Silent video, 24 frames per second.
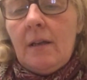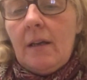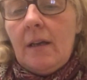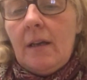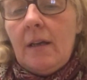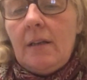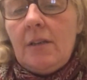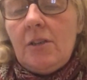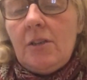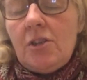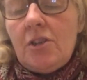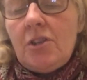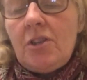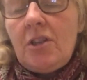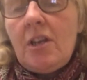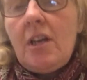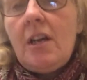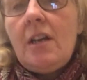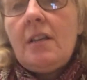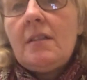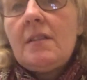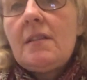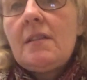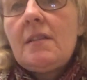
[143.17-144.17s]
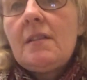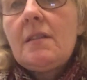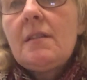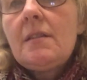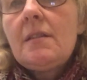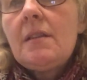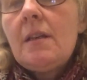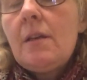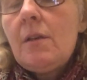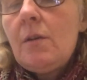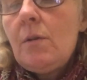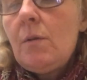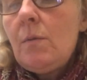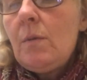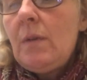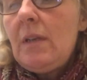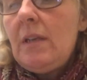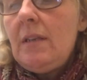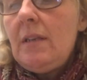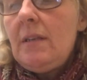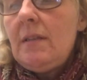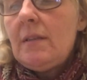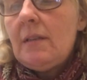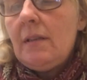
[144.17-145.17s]
and it just cuts so
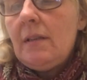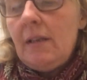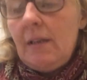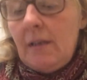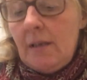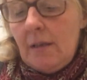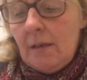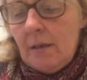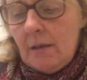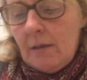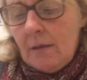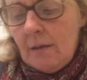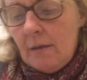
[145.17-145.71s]
easily.